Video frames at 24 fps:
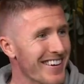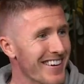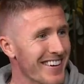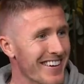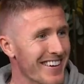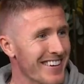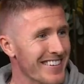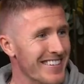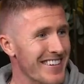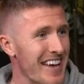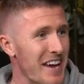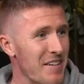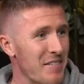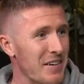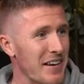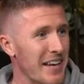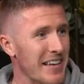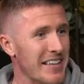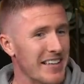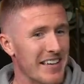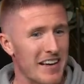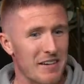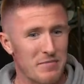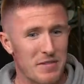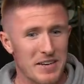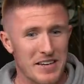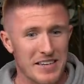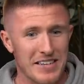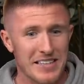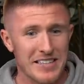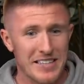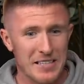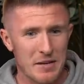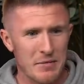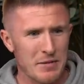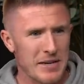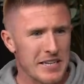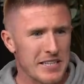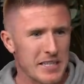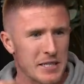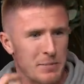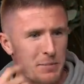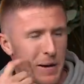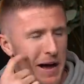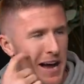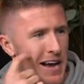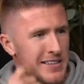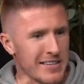It's heavy, lad. I've been in the gym and had
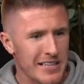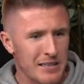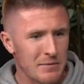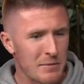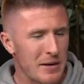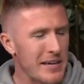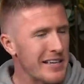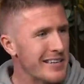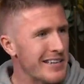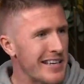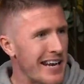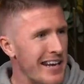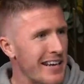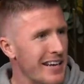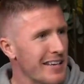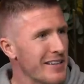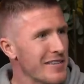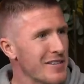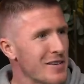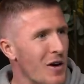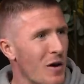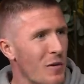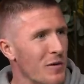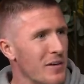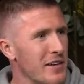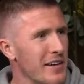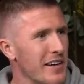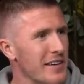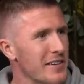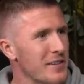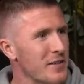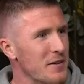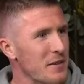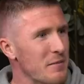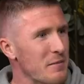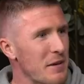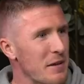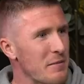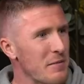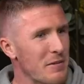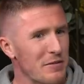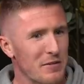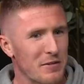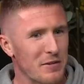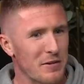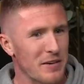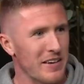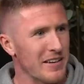spars, lad. My adrenaline's going and that, do you know what I mean?
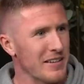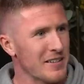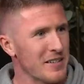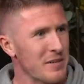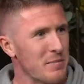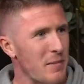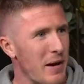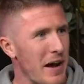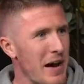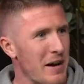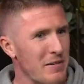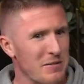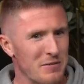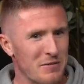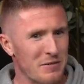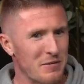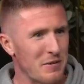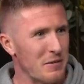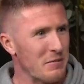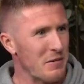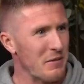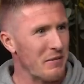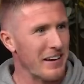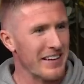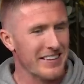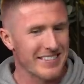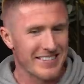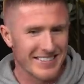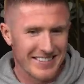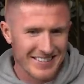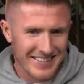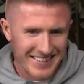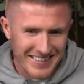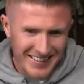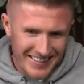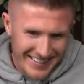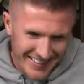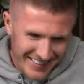Before a little spar with one of my mates.